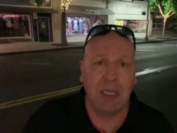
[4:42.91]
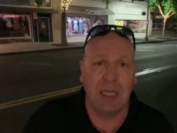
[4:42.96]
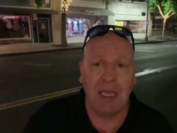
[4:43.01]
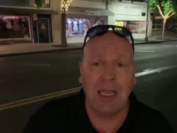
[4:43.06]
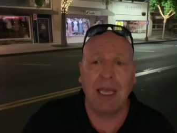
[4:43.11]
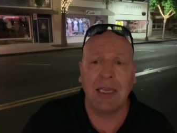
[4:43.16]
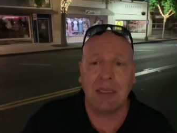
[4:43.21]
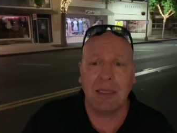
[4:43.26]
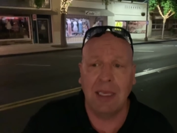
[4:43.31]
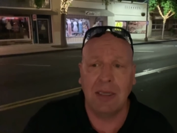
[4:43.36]
They
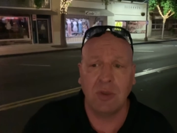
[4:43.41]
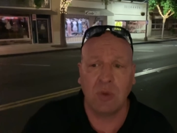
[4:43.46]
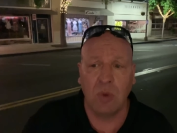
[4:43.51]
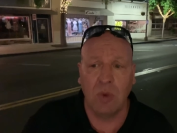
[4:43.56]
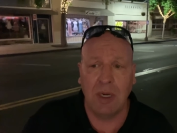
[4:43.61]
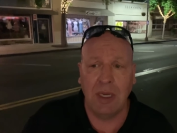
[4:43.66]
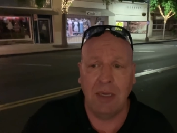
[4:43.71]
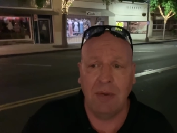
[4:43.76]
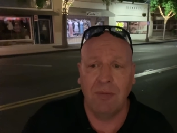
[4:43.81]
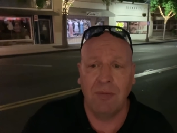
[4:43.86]
like things
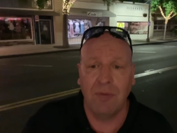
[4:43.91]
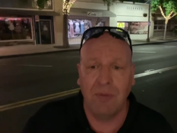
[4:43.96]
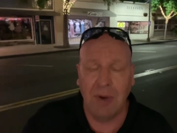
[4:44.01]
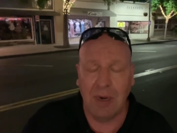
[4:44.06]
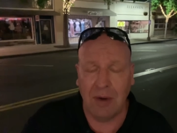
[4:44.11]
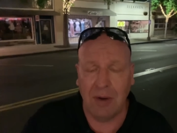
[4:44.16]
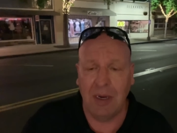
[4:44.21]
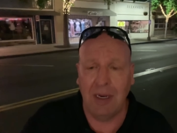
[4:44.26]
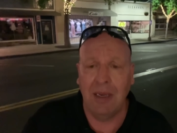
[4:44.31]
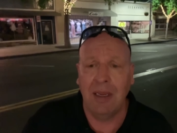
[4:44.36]
running
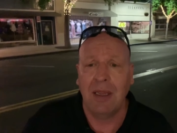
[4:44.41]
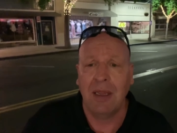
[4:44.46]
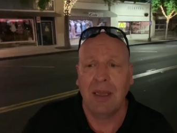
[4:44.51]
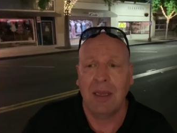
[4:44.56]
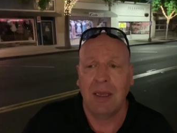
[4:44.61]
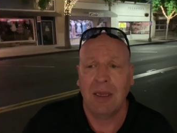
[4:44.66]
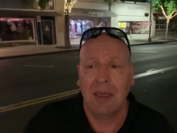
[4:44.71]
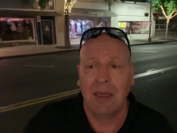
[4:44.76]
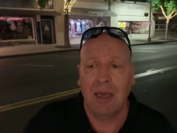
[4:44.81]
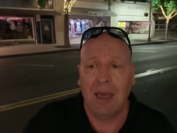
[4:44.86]
very
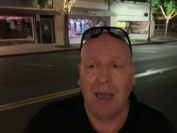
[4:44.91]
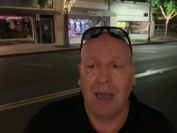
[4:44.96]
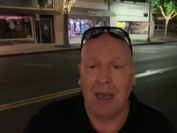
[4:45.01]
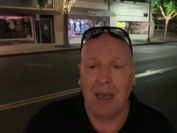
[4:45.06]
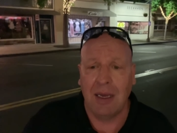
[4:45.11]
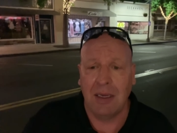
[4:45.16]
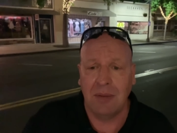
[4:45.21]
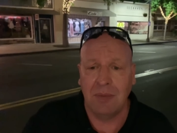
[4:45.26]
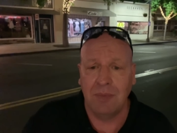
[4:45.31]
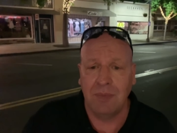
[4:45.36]

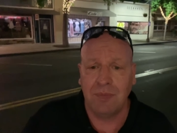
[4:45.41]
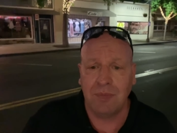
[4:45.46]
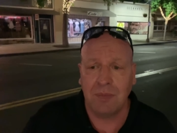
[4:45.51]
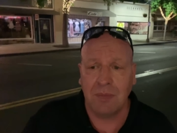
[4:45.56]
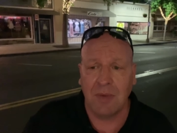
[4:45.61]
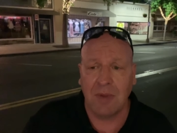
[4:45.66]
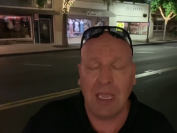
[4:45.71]
um,